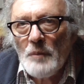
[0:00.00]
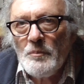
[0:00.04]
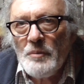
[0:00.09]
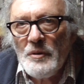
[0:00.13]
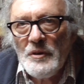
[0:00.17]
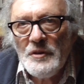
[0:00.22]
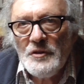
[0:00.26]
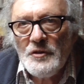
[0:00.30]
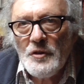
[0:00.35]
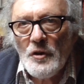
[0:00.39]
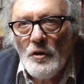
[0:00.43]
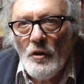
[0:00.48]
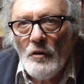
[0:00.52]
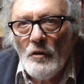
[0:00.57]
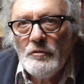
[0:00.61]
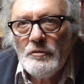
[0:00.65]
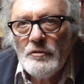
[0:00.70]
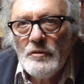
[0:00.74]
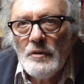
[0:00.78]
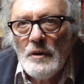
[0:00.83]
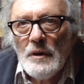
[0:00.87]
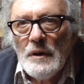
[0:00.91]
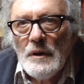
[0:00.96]
I print
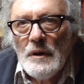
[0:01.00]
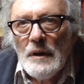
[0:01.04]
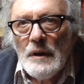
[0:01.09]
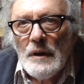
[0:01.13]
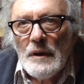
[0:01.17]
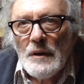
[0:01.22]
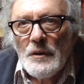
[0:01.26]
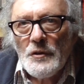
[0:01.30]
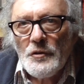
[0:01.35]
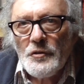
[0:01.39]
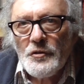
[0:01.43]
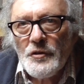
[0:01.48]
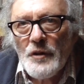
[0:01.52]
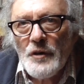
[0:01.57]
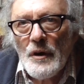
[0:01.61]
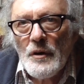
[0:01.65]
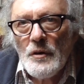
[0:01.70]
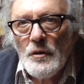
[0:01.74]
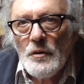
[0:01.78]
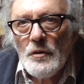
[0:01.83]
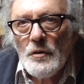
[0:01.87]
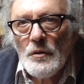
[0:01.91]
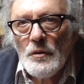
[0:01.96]
off.
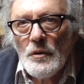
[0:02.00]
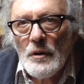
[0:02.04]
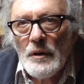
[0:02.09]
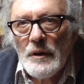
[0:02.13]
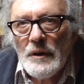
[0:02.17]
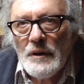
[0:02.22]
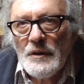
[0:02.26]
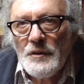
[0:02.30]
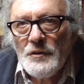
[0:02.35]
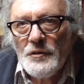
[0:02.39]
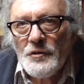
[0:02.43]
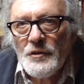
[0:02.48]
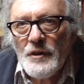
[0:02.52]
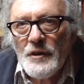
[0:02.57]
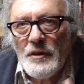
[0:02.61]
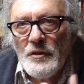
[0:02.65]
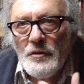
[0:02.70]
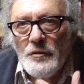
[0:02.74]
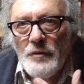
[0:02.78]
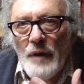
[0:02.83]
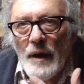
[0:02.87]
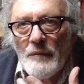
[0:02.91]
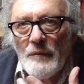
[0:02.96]
So
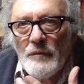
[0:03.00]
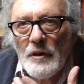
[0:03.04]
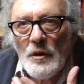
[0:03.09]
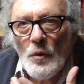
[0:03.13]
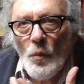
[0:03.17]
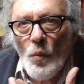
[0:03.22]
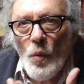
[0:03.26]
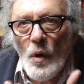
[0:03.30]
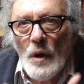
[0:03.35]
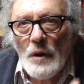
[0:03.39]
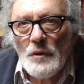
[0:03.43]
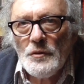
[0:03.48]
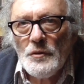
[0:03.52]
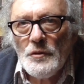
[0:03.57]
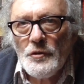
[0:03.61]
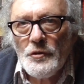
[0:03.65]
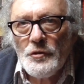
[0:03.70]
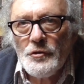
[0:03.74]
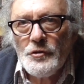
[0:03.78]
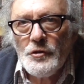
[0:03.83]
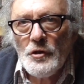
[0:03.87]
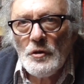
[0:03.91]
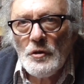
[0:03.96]
instead of having one
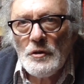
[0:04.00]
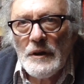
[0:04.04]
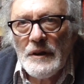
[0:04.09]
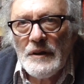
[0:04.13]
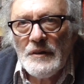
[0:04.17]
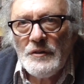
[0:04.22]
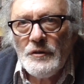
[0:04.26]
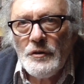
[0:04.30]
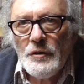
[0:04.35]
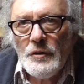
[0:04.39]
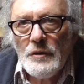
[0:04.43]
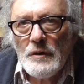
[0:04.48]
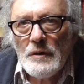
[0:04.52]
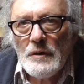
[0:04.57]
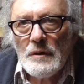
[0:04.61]
solid,